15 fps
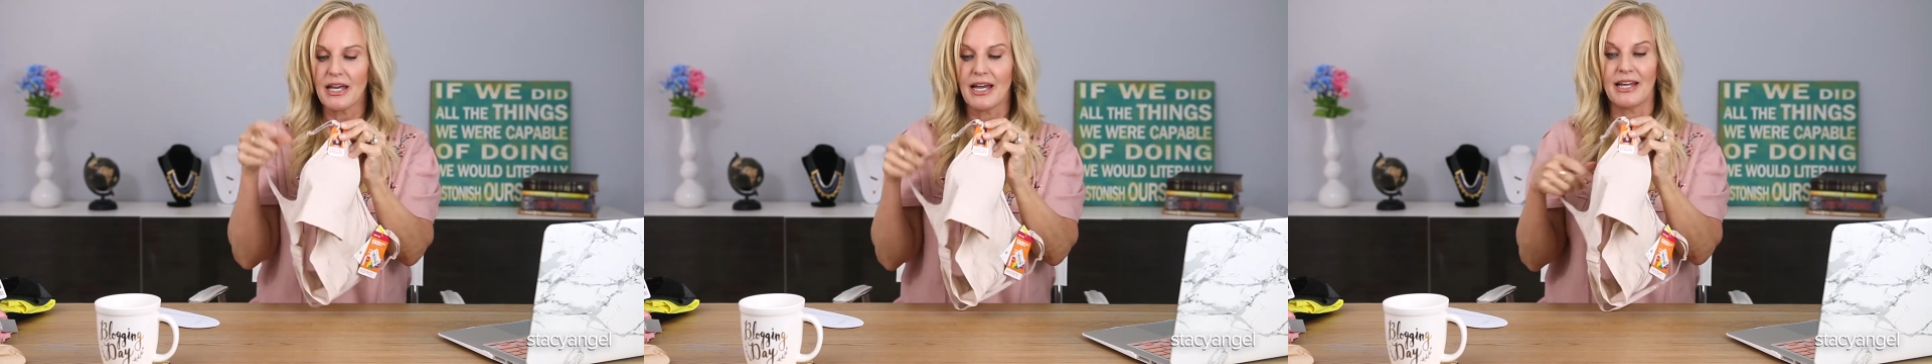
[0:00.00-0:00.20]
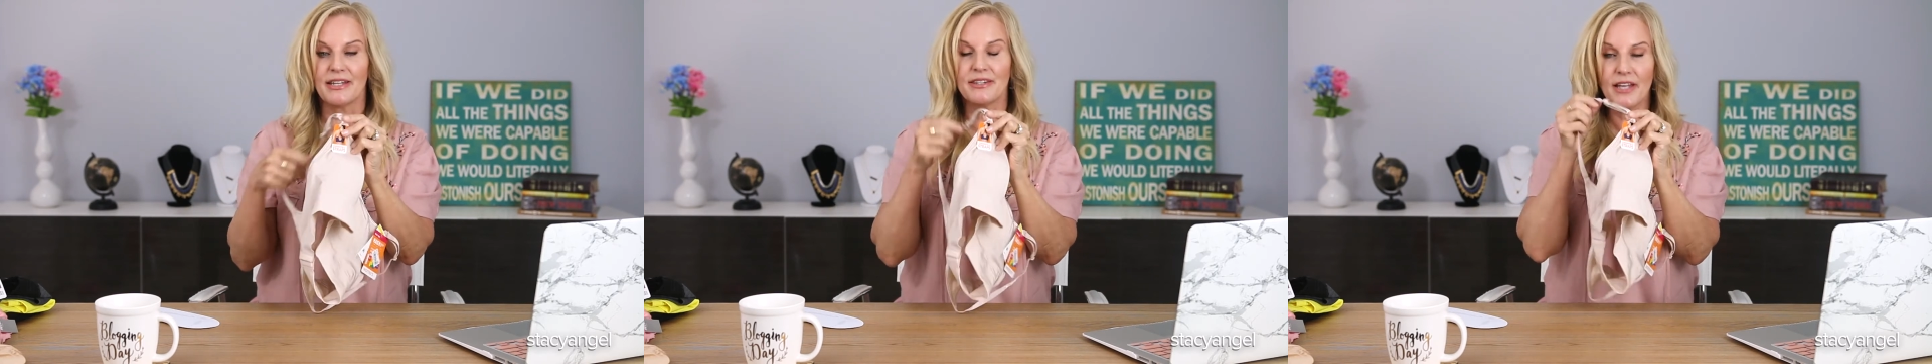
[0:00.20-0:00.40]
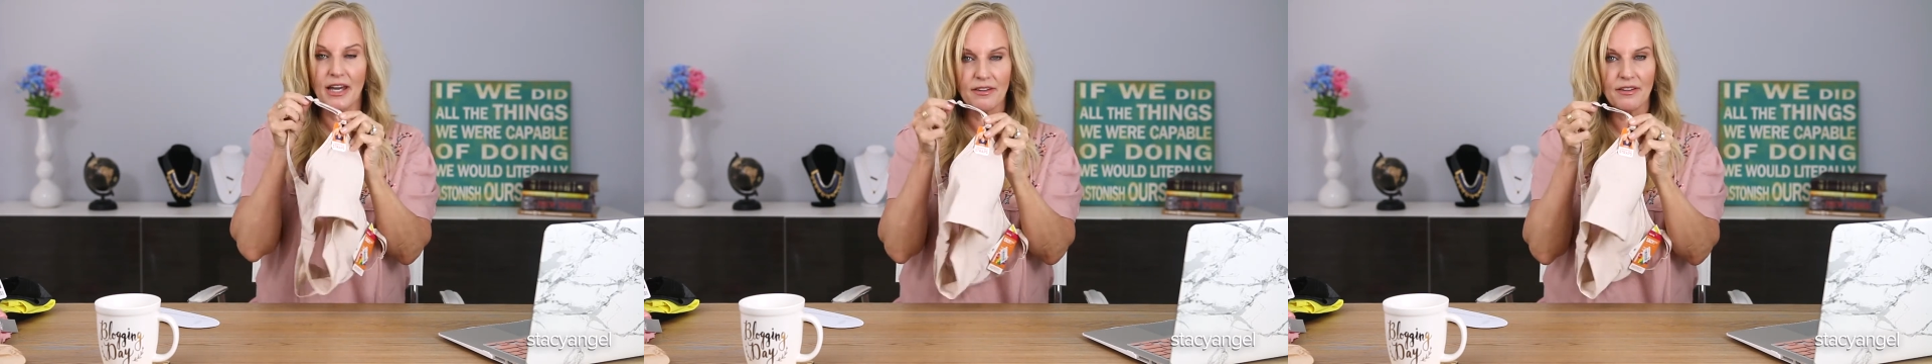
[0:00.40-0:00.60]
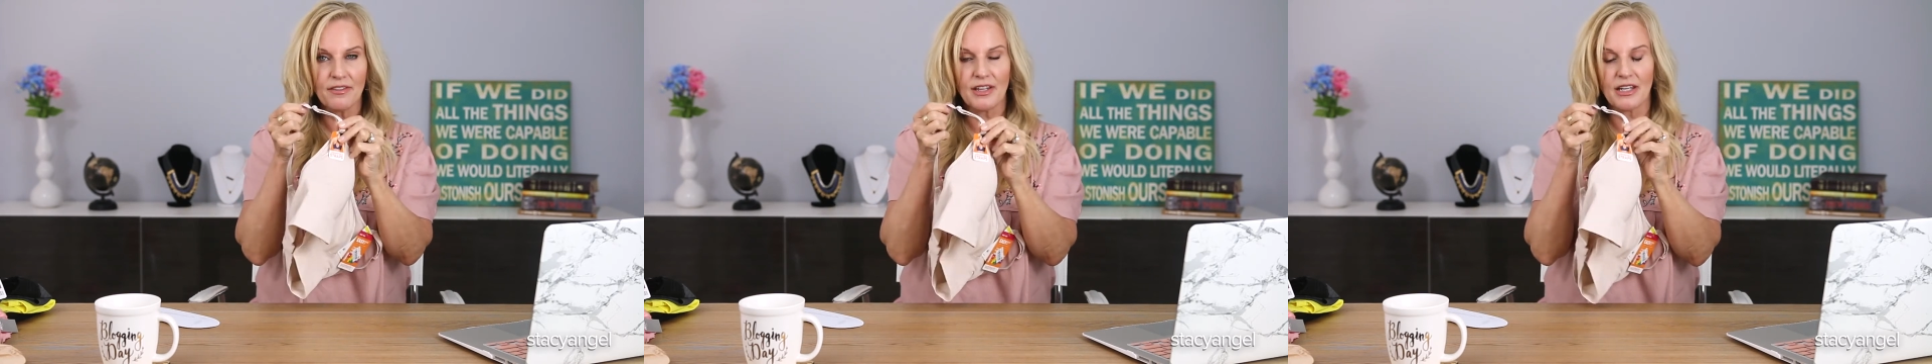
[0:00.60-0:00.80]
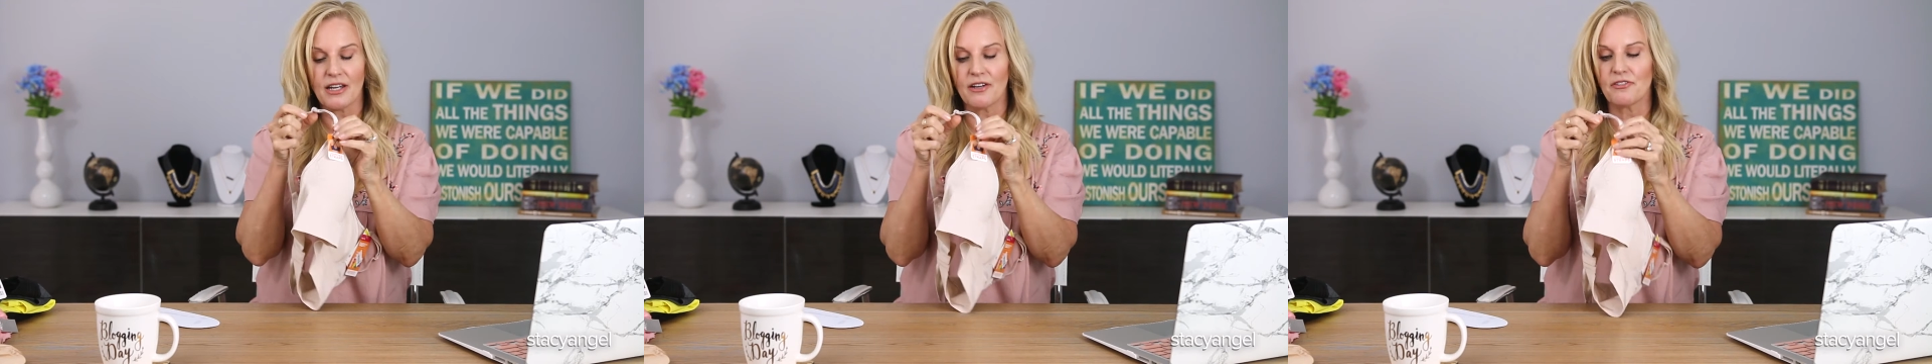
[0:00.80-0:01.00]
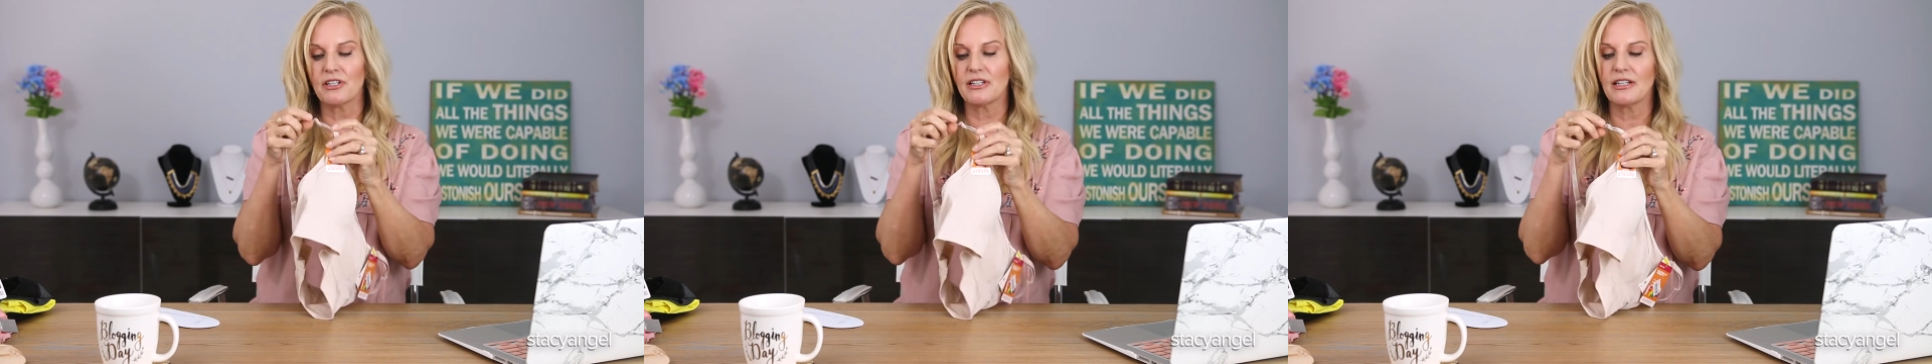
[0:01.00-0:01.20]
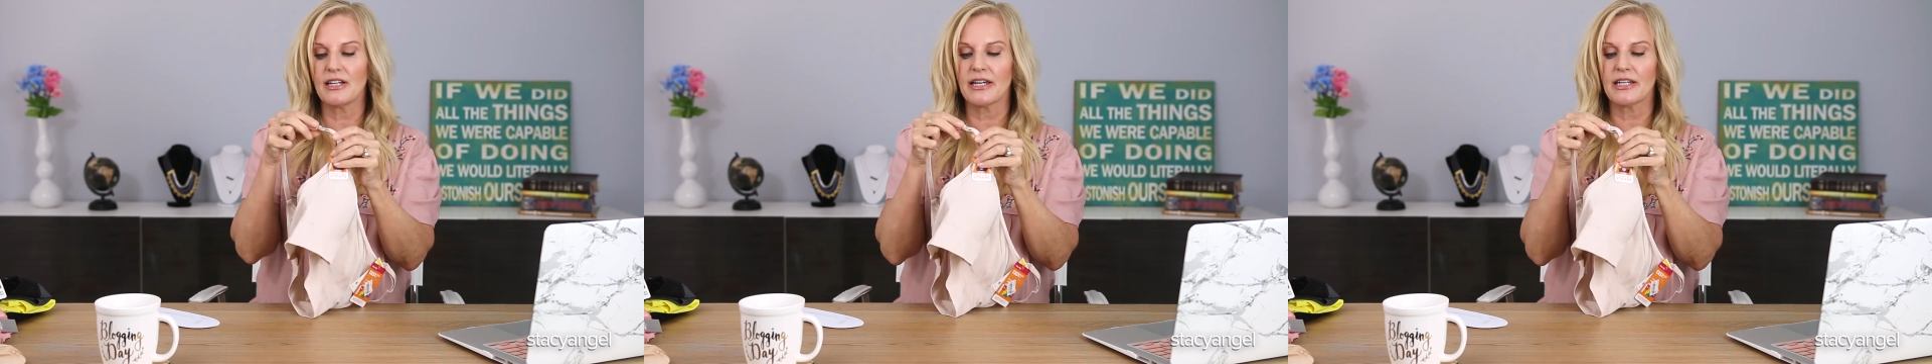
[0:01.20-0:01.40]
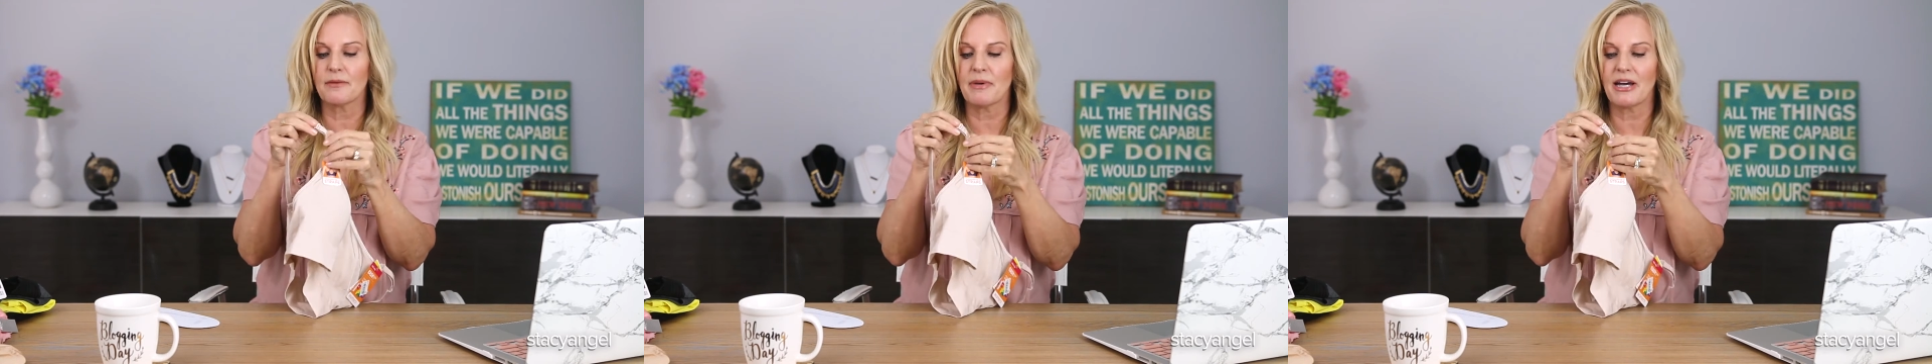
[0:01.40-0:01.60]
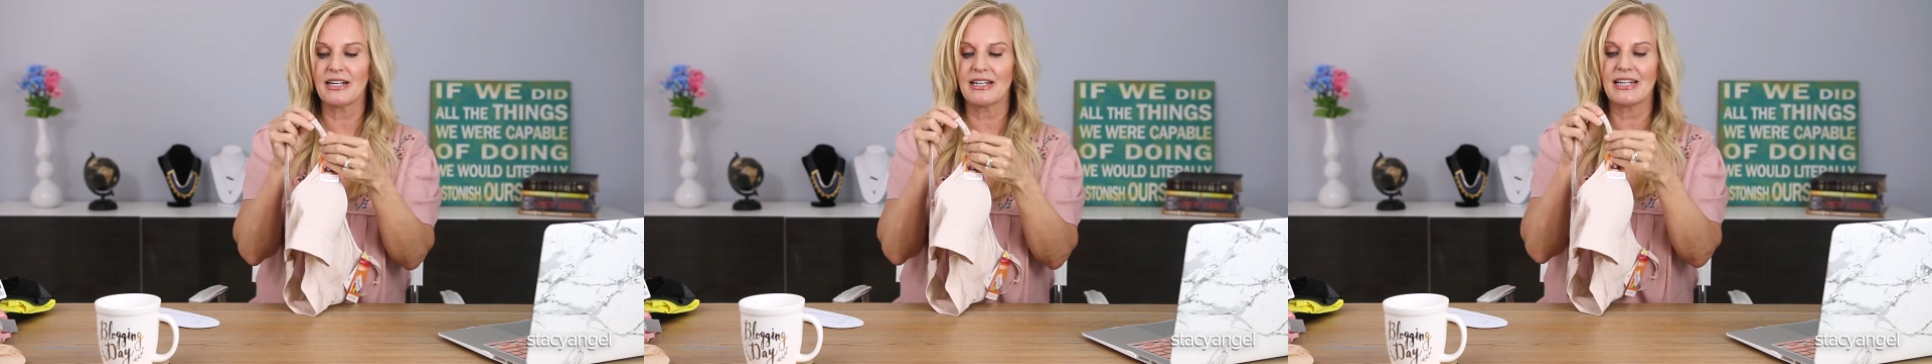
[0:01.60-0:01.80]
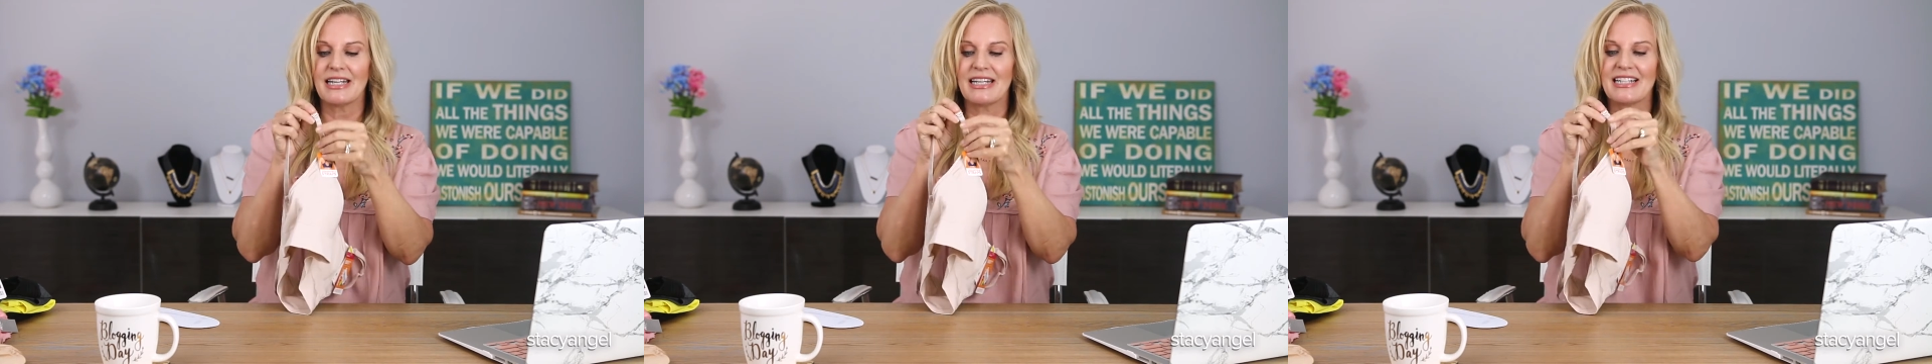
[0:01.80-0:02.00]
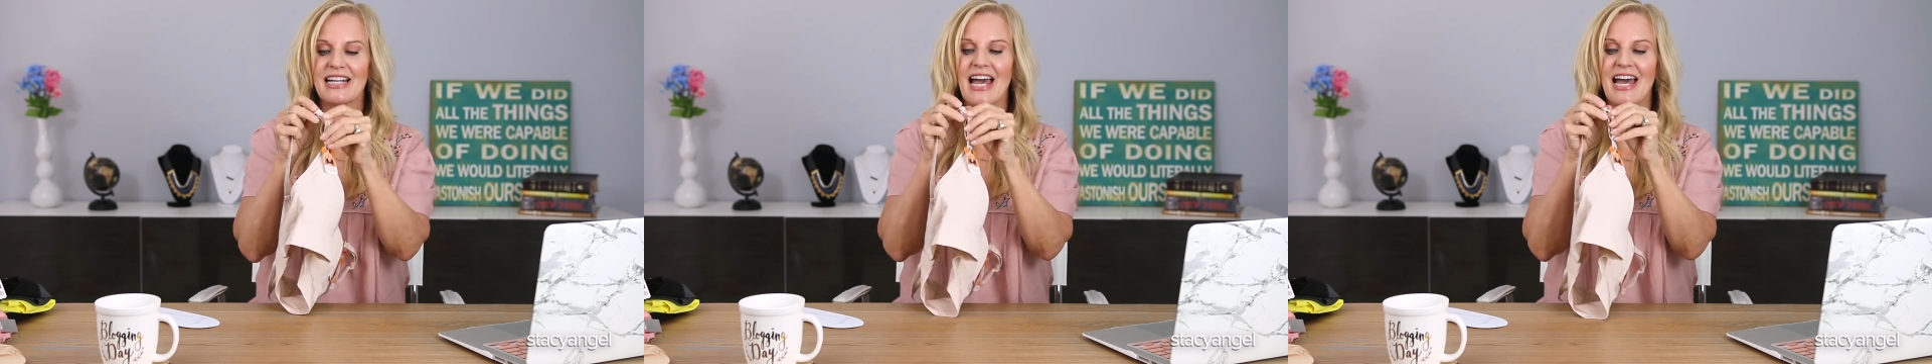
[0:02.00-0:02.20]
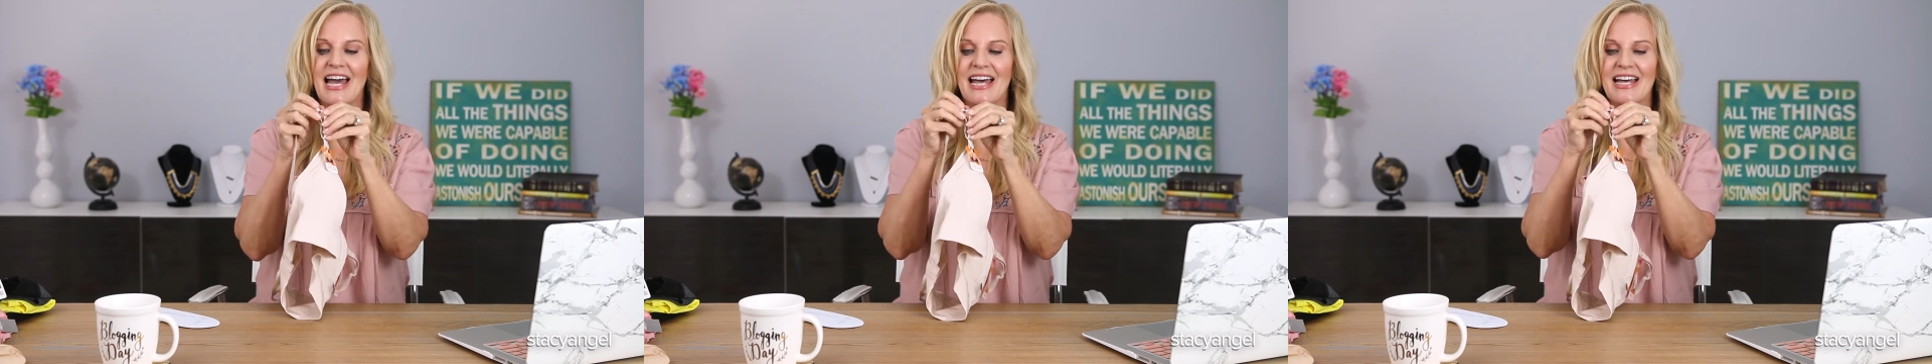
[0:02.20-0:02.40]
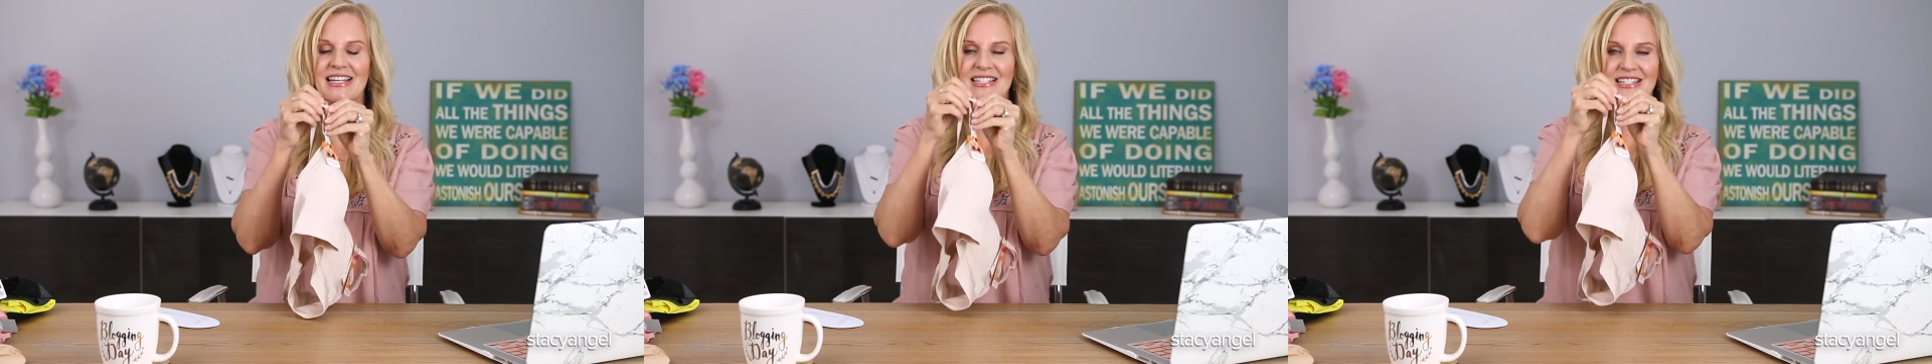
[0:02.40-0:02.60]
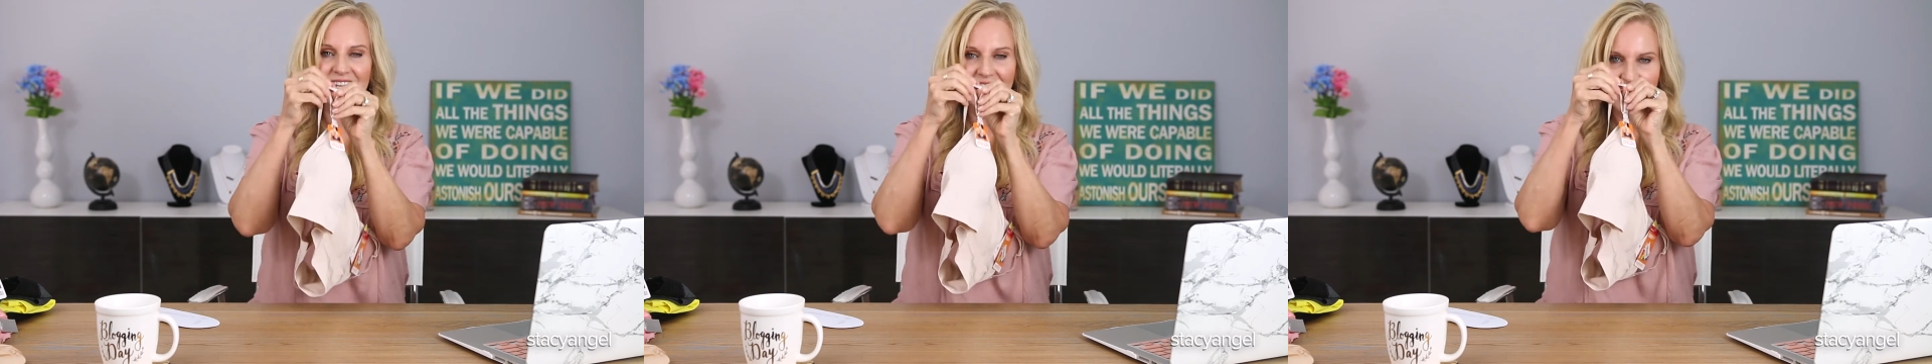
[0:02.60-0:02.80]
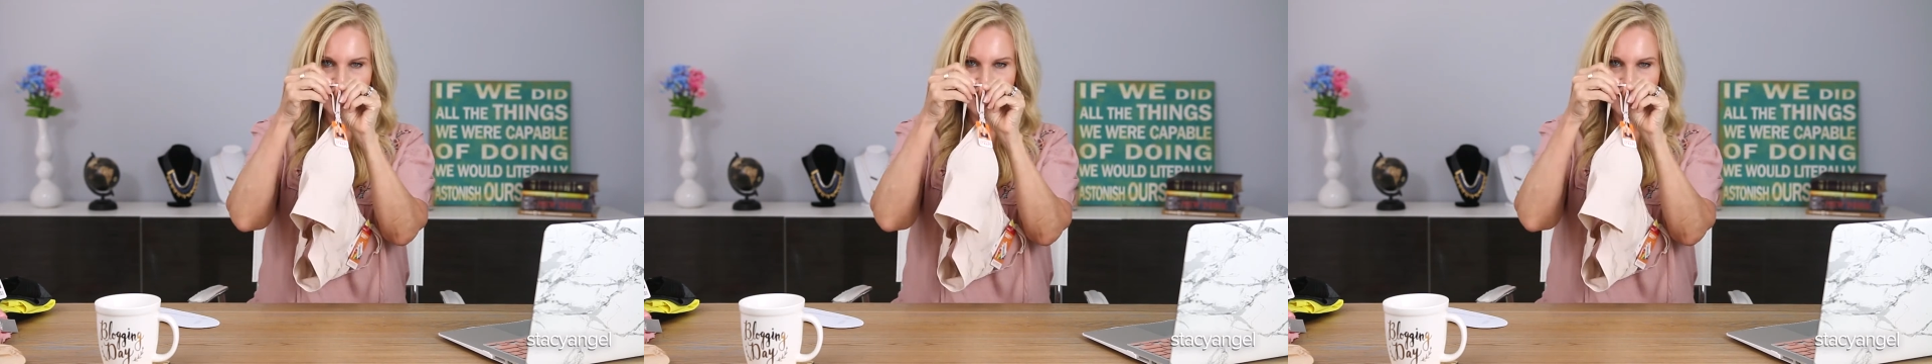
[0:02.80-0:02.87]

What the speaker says: Another thing I really like about it, it has,